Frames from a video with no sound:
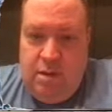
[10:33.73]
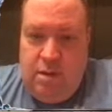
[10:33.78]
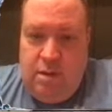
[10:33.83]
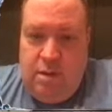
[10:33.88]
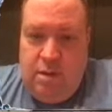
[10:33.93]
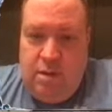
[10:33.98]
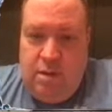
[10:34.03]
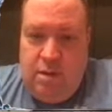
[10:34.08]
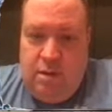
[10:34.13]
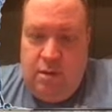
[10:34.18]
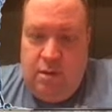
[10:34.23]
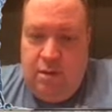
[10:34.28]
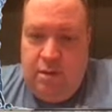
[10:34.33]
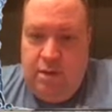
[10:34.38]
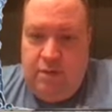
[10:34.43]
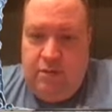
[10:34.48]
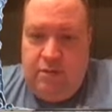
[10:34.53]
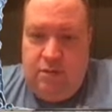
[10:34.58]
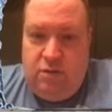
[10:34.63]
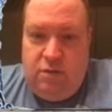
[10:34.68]

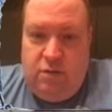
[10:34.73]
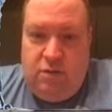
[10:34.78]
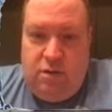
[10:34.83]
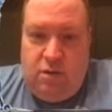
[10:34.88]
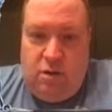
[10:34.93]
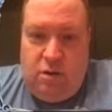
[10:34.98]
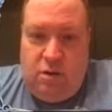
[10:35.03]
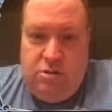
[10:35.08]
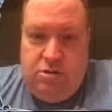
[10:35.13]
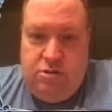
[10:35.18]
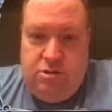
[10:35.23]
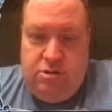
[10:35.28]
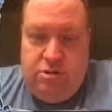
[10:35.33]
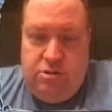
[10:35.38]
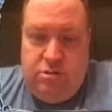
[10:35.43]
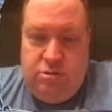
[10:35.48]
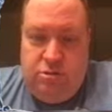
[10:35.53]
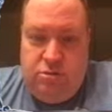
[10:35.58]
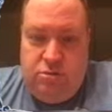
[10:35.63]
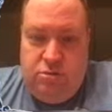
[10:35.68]
It's going to cost
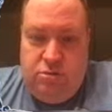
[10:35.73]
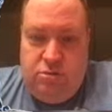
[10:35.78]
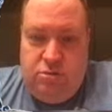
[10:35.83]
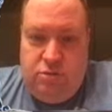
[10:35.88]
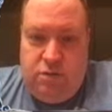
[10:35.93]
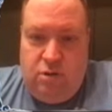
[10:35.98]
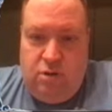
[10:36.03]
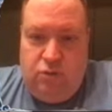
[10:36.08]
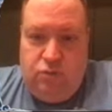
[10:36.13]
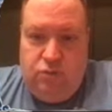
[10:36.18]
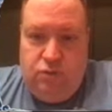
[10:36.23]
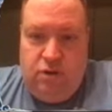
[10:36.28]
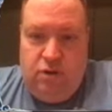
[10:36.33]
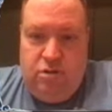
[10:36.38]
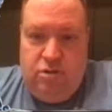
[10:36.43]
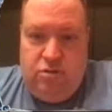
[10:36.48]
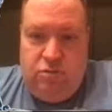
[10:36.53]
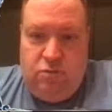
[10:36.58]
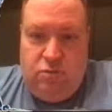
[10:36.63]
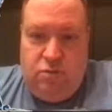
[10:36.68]
you a
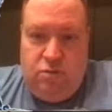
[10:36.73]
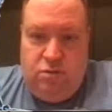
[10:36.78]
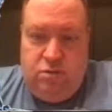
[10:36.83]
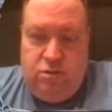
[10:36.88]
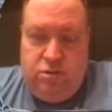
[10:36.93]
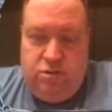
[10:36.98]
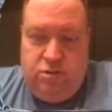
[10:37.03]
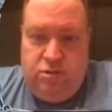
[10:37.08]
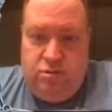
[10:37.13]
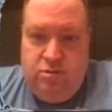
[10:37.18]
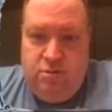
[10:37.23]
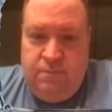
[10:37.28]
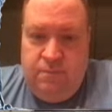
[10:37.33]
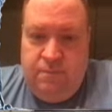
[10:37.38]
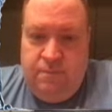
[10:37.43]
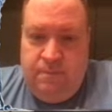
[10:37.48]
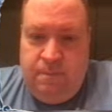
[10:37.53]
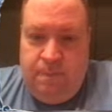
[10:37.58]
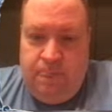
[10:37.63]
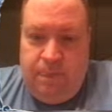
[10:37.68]
resource
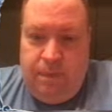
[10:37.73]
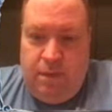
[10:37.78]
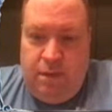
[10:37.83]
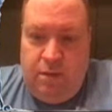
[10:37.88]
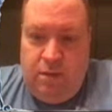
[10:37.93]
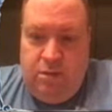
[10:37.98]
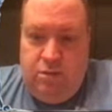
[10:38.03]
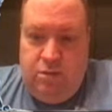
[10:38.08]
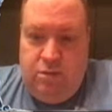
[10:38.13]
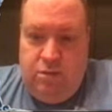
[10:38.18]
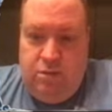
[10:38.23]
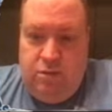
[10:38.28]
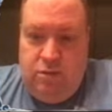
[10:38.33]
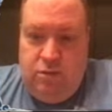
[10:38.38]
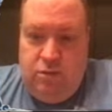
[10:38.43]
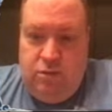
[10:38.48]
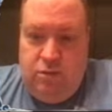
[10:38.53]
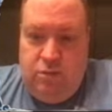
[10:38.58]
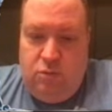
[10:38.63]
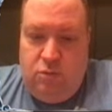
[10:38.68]

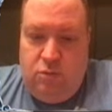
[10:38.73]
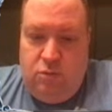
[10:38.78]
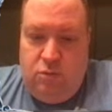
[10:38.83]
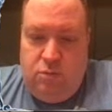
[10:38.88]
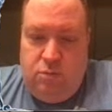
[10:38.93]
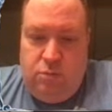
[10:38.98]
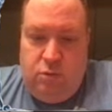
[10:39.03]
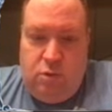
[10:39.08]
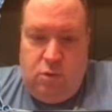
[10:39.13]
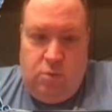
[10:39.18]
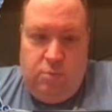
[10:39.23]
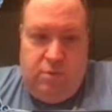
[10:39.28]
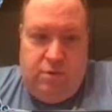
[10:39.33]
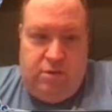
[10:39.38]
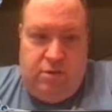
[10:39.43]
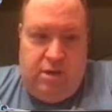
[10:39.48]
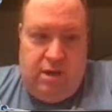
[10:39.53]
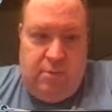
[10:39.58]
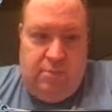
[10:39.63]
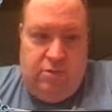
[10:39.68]
to blow up the
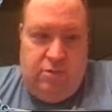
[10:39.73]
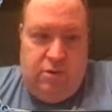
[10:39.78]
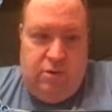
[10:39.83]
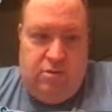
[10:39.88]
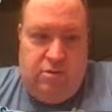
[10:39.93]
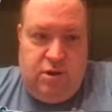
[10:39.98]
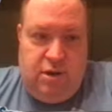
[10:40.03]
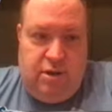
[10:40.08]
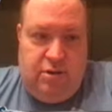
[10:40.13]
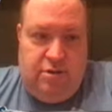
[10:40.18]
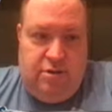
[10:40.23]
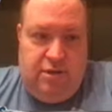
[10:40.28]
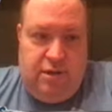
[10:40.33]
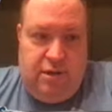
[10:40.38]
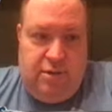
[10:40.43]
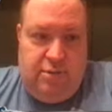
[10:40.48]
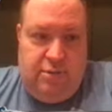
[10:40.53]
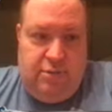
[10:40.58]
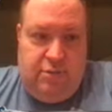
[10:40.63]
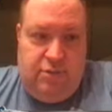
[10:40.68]
Snapdragon
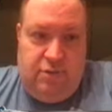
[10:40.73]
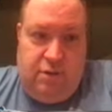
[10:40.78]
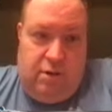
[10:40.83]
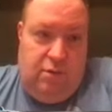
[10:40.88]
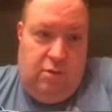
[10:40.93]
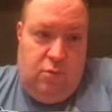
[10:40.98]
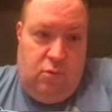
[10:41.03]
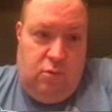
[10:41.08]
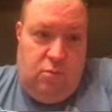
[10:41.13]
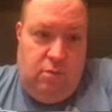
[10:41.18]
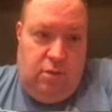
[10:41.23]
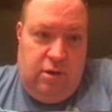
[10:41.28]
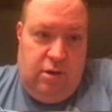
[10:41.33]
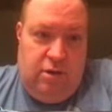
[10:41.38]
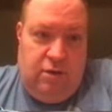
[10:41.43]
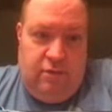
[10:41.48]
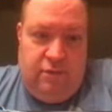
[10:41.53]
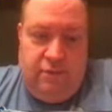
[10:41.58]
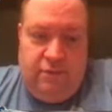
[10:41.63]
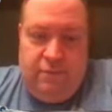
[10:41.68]
Scalers that it normally
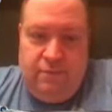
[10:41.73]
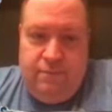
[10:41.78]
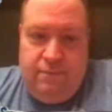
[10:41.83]
doesn't.